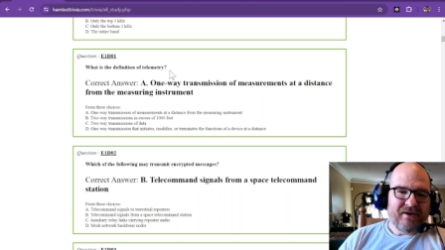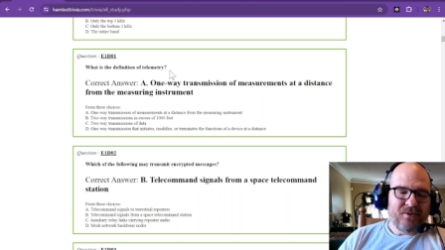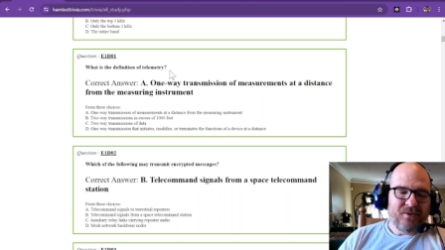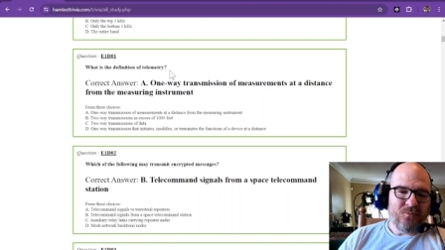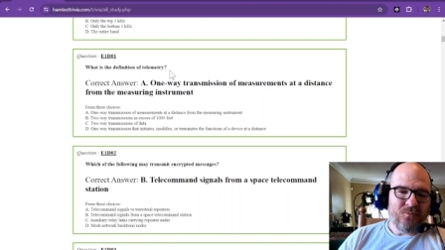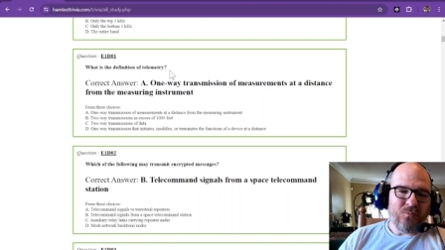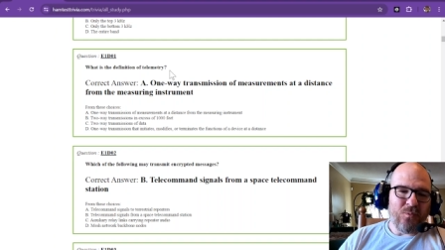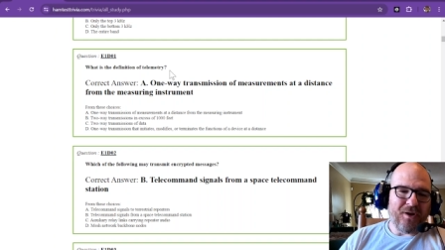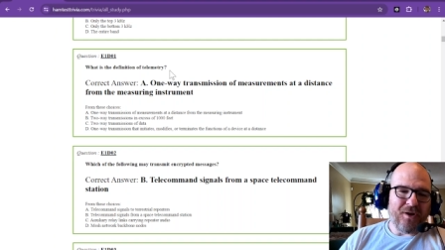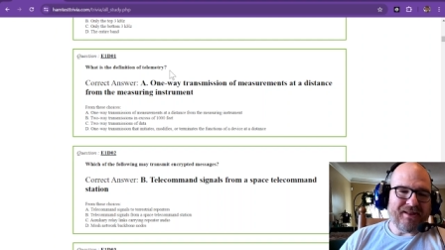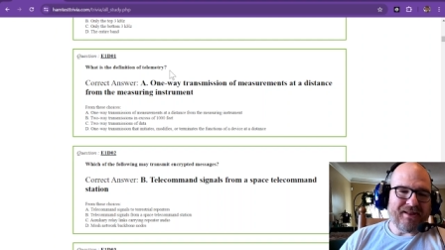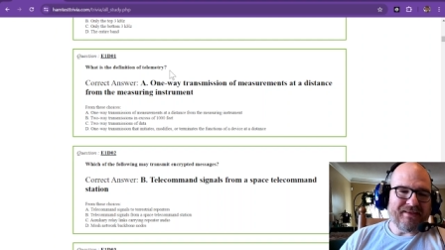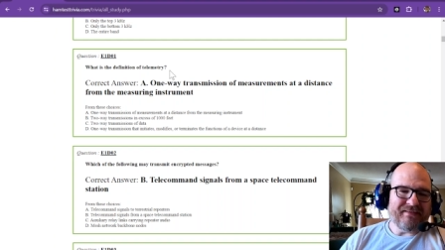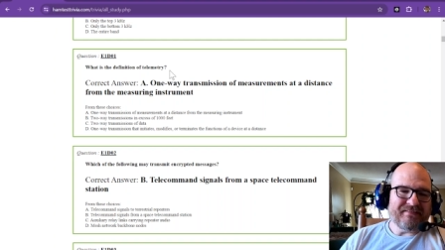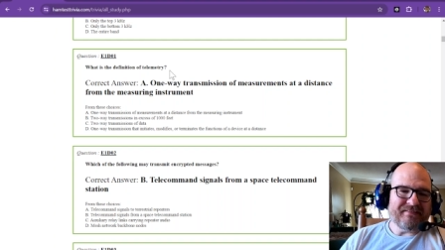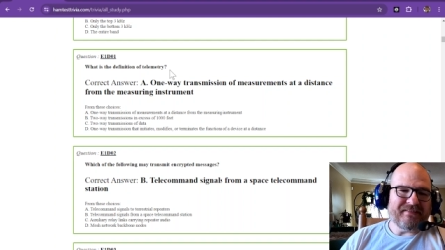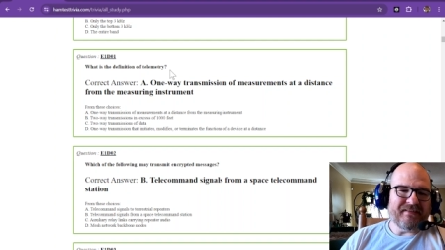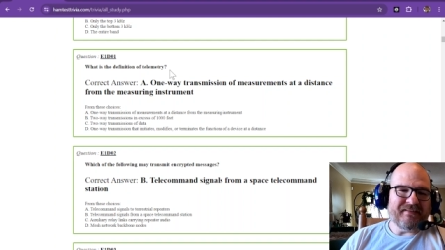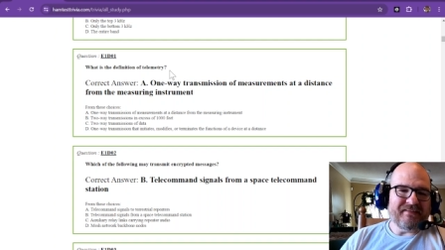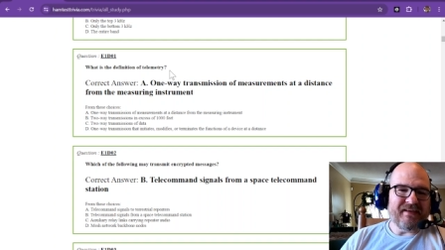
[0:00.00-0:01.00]
What
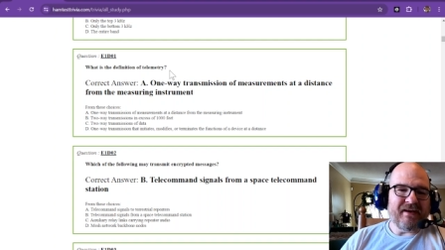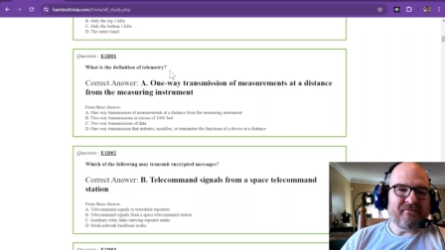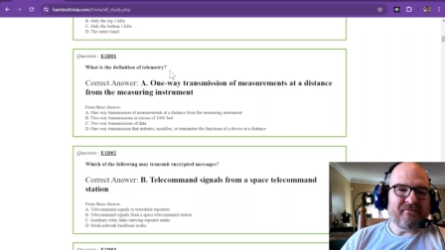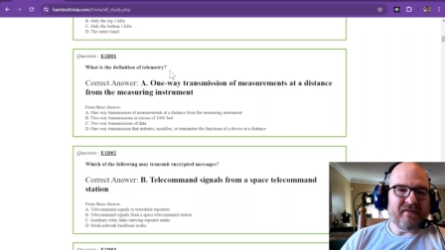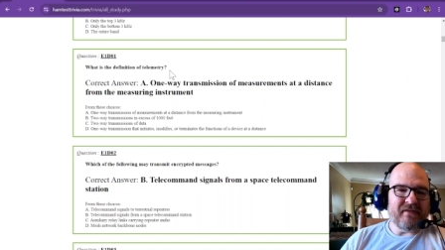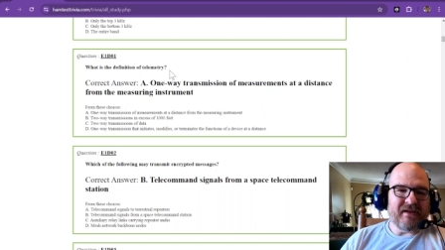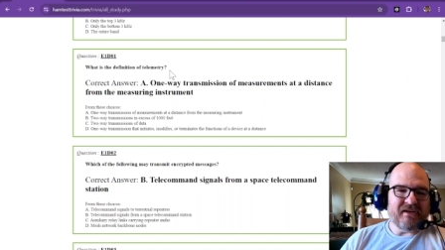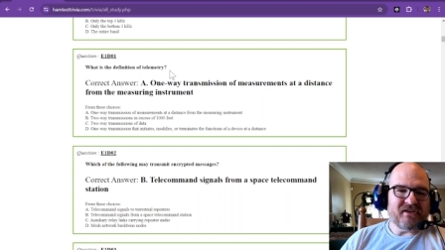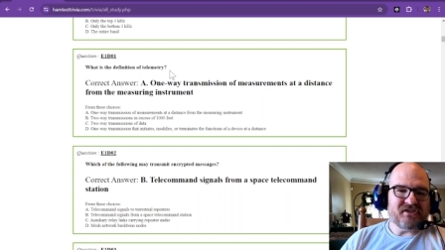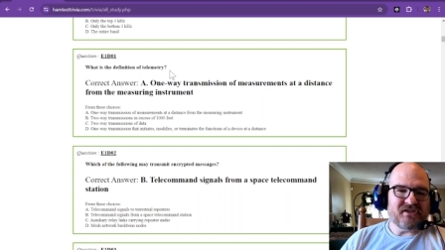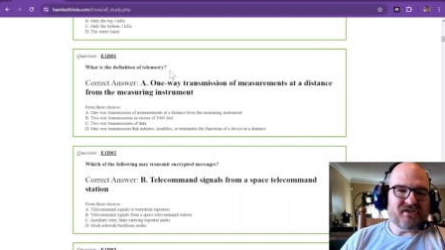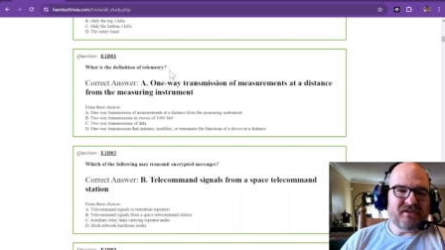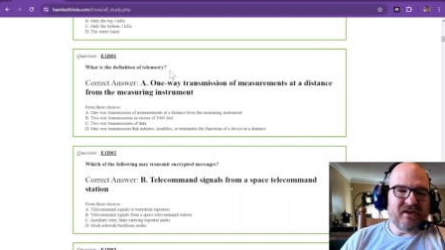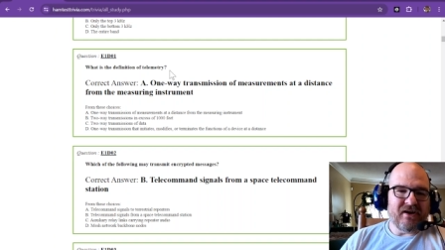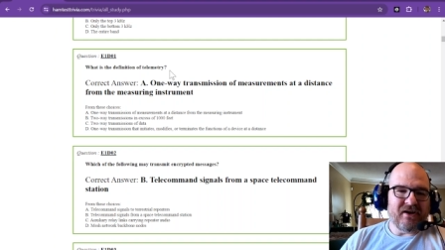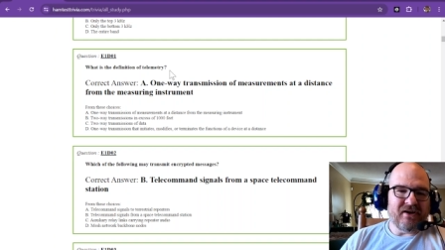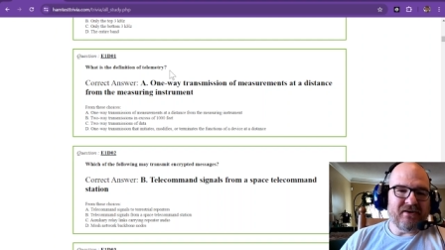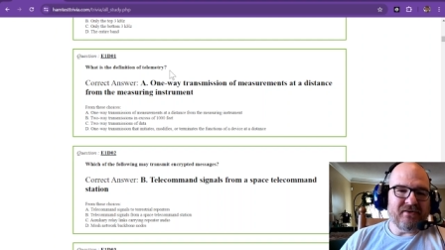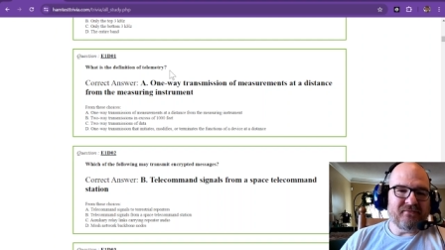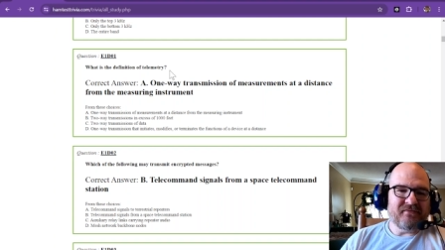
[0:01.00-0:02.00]
is the definition
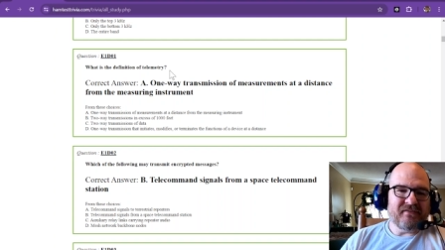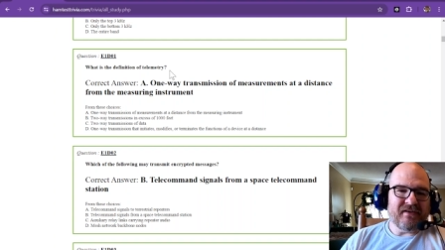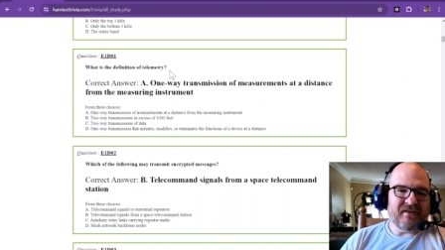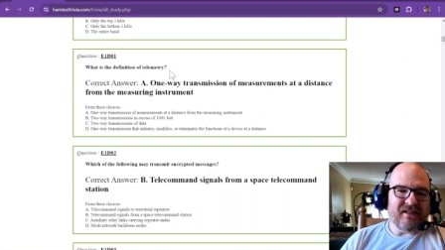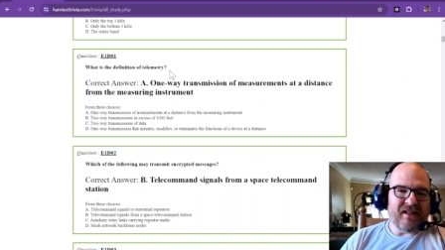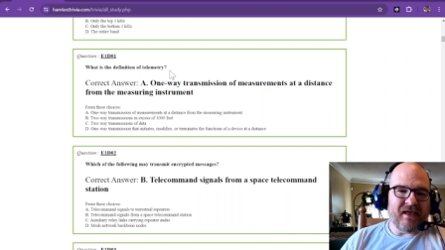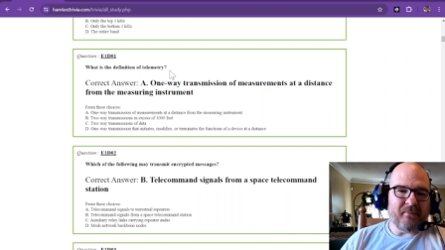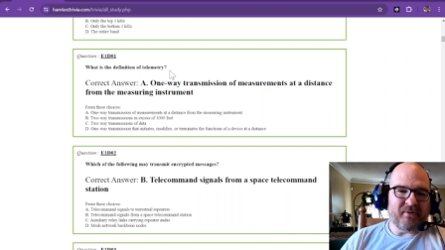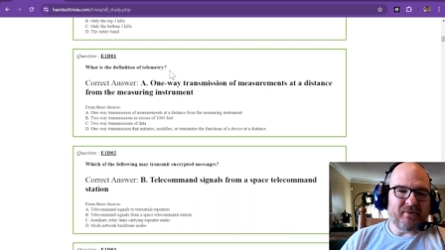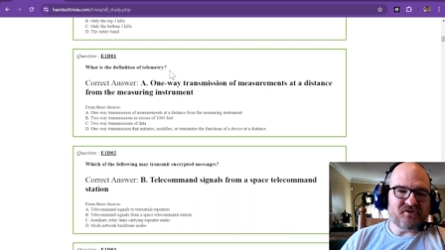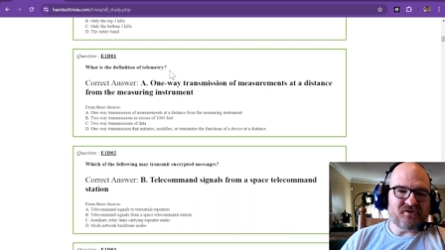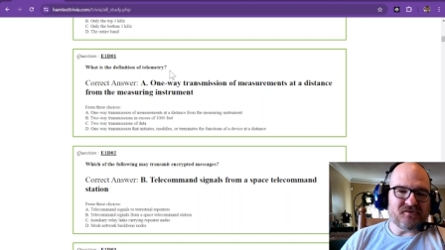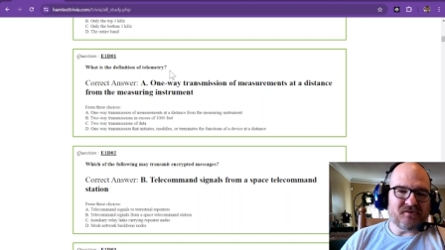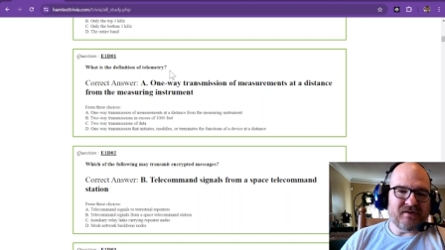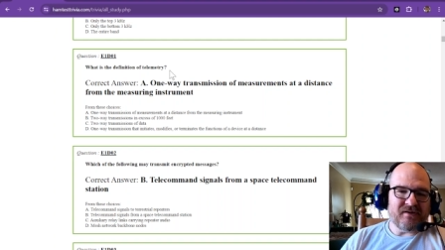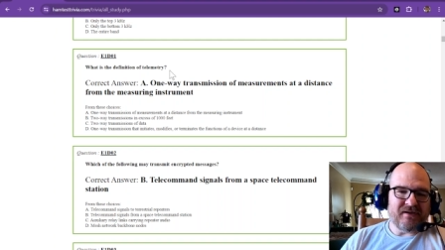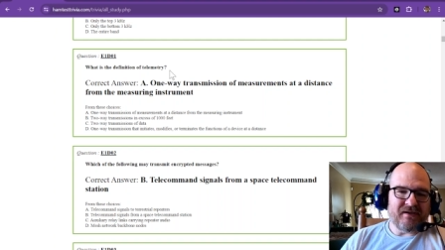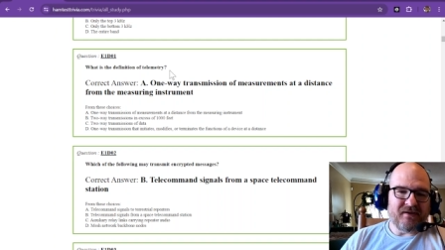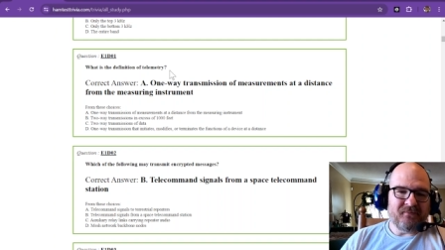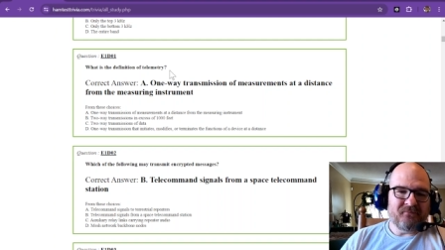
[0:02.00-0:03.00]
of
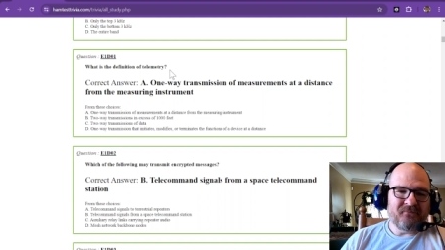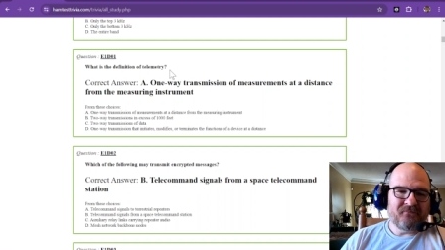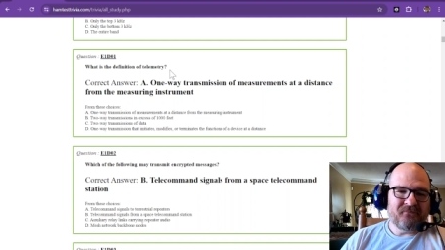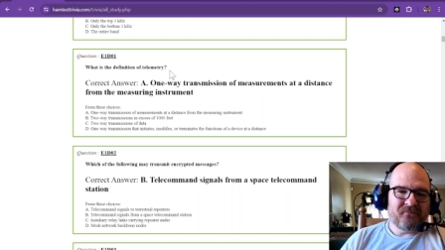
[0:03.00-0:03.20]
telemetry?